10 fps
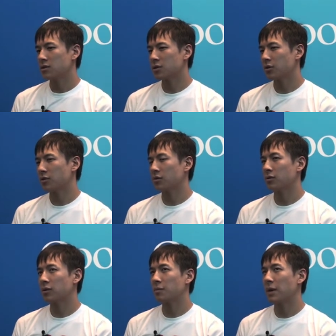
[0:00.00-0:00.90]

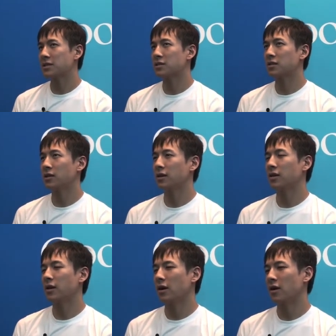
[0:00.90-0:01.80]
So
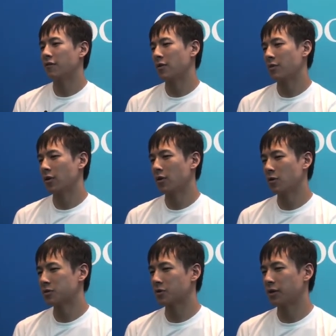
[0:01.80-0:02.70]
basically, uh, from your
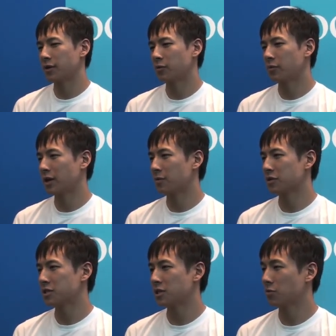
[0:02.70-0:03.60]
home screen, you'll be able
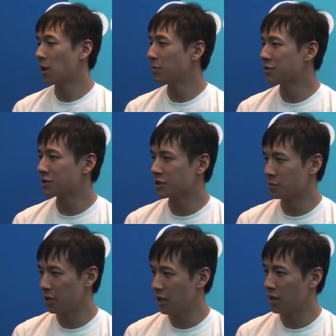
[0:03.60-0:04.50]
to see what music
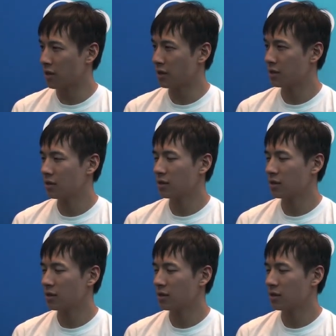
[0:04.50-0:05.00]
is playing,